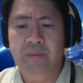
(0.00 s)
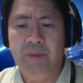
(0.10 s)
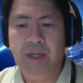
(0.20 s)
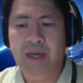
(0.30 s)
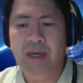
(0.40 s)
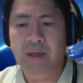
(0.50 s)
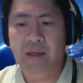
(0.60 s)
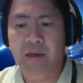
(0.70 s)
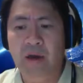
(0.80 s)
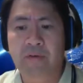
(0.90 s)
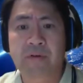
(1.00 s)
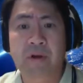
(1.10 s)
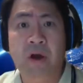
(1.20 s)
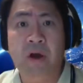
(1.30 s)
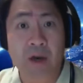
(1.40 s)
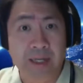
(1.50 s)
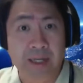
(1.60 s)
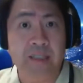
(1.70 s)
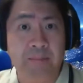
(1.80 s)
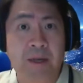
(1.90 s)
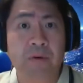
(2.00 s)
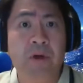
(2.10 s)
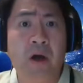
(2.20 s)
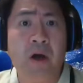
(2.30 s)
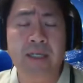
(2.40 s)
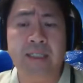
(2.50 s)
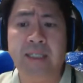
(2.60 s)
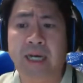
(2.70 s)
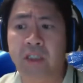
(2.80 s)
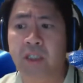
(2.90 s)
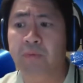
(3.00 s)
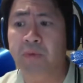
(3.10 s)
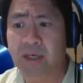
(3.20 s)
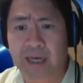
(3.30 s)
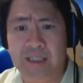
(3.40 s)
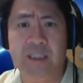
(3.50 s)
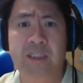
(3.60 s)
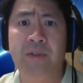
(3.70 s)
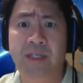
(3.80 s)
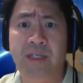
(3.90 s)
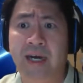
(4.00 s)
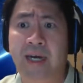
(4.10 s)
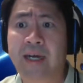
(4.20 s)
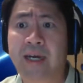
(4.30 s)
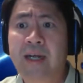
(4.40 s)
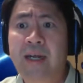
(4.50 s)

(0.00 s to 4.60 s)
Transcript: lot of colleagues. My own colleagues actually were in ICU and died.